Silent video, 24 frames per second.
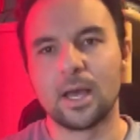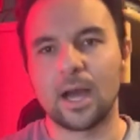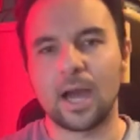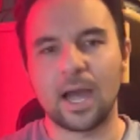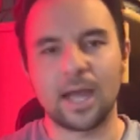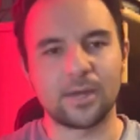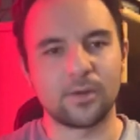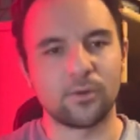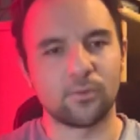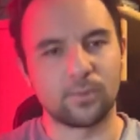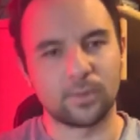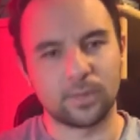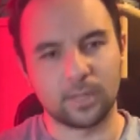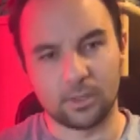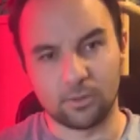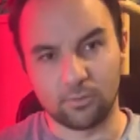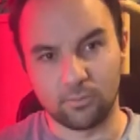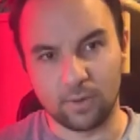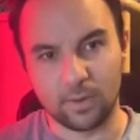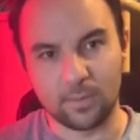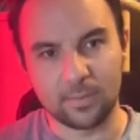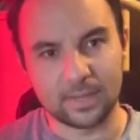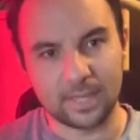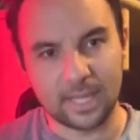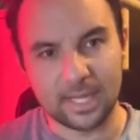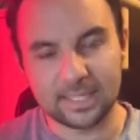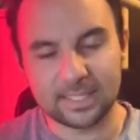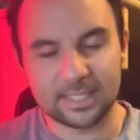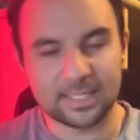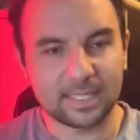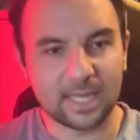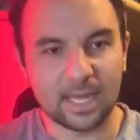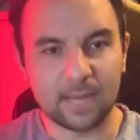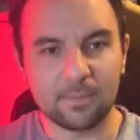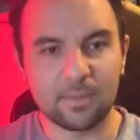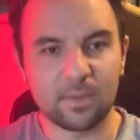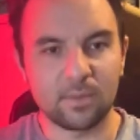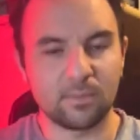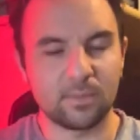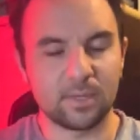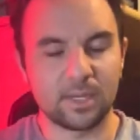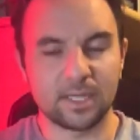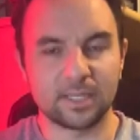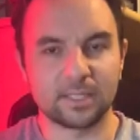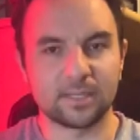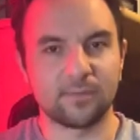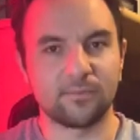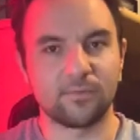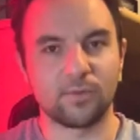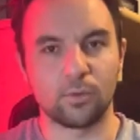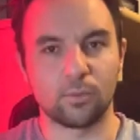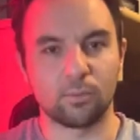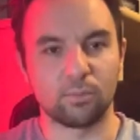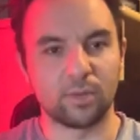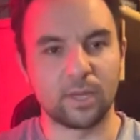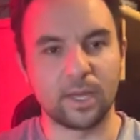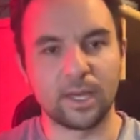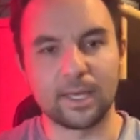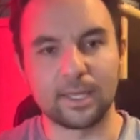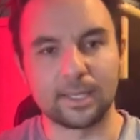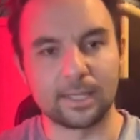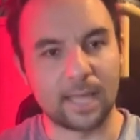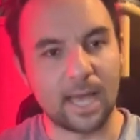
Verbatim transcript: I don't really agree with that statement because if you're playing